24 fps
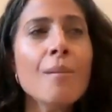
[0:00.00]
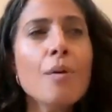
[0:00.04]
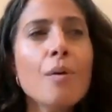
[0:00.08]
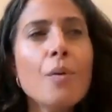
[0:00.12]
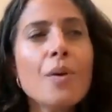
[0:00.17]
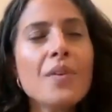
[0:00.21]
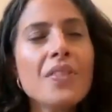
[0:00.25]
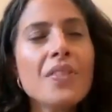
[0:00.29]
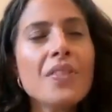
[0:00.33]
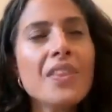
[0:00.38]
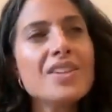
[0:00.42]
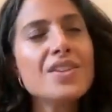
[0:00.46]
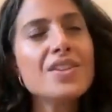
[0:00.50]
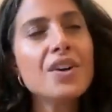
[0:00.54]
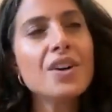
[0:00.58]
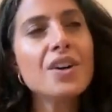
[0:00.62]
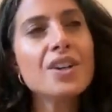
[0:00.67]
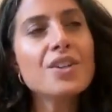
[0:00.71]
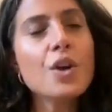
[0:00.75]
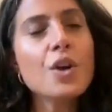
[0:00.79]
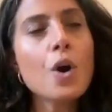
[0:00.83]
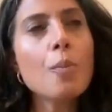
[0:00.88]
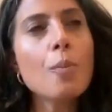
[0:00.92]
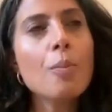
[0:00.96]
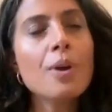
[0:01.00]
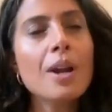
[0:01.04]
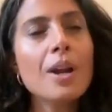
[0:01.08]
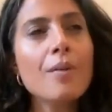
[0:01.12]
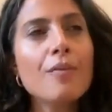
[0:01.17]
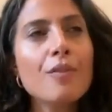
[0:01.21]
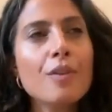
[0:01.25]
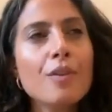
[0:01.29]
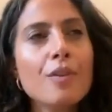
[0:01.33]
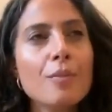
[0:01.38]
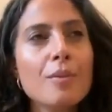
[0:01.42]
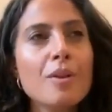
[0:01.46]
But what that started to open
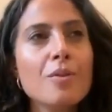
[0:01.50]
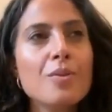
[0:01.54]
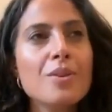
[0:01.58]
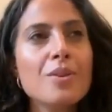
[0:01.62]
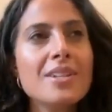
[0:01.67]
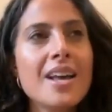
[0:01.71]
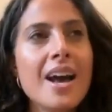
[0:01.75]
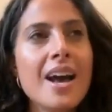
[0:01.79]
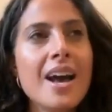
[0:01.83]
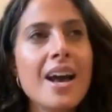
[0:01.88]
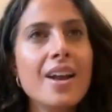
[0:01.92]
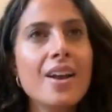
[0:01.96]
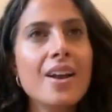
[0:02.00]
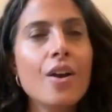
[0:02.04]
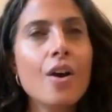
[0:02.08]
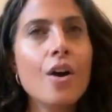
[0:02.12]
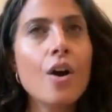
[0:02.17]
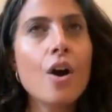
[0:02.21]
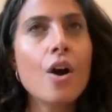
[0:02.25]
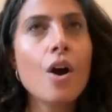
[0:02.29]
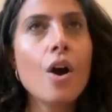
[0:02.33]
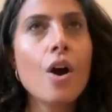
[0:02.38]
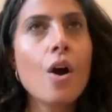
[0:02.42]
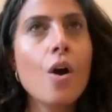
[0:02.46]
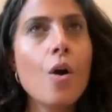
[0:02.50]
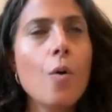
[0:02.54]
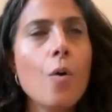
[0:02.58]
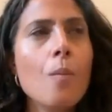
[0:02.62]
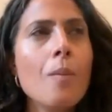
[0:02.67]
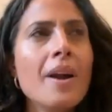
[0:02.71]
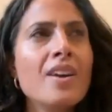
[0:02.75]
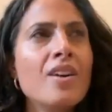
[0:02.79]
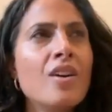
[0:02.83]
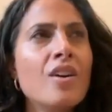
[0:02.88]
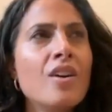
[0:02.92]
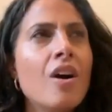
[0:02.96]
up for me was that, oh
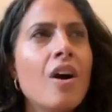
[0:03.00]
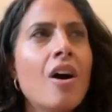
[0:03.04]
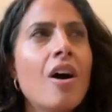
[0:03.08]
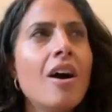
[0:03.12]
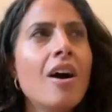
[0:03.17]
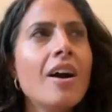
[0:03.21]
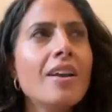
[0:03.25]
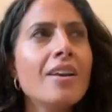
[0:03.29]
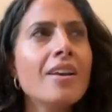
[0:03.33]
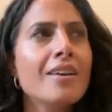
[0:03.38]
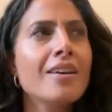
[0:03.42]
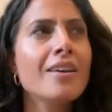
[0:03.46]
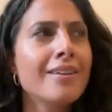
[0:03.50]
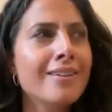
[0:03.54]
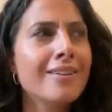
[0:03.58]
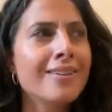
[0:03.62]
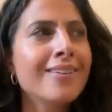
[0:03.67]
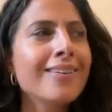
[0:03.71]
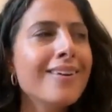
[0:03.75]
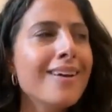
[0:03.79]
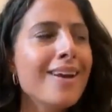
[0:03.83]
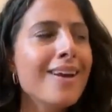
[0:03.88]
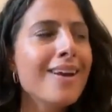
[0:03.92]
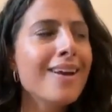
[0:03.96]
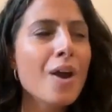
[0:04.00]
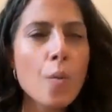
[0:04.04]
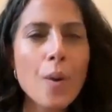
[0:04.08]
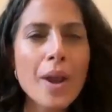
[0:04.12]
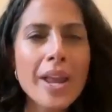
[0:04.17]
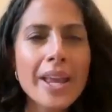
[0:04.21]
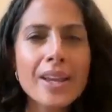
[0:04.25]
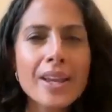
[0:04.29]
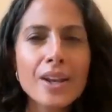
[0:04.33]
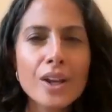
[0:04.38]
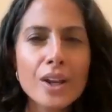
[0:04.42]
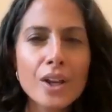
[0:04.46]
my God,
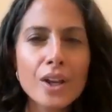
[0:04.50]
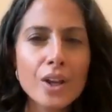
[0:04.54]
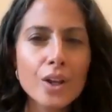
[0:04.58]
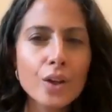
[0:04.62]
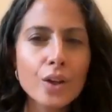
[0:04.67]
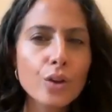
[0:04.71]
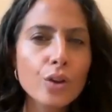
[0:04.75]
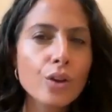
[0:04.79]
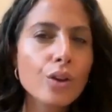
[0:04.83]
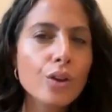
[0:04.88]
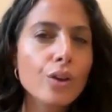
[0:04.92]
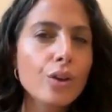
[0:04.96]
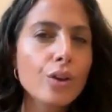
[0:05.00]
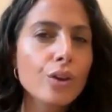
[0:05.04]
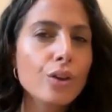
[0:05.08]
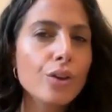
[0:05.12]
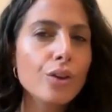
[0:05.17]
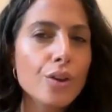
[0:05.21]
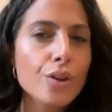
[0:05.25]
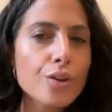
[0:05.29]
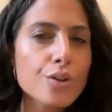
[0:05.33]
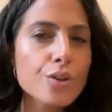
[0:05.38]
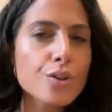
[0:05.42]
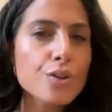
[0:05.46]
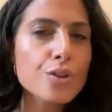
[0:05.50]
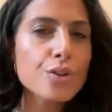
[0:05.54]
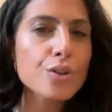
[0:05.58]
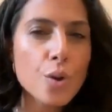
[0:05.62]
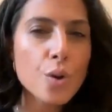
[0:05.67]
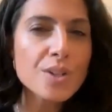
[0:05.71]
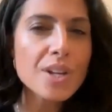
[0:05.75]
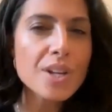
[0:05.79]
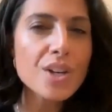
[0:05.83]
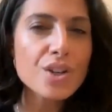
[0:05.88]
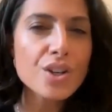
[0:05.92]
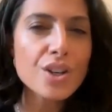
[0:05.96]
wait, there's
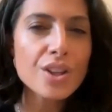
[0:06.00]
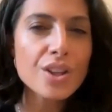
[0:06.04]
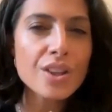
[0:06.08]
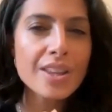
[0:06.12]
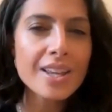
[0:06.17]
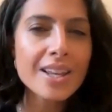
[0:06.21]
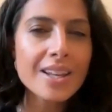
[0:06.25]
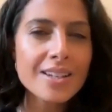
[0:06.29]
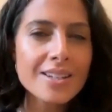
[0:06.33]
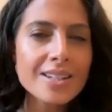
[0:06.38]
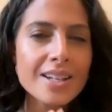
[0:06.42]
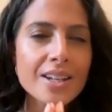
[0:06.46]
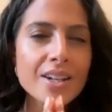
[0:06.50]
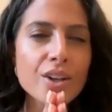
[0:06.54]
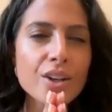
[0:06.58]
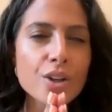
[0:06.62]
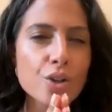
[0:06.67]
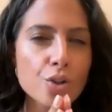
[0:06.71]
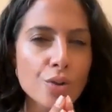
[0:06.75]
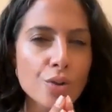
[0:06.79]
no such thing as a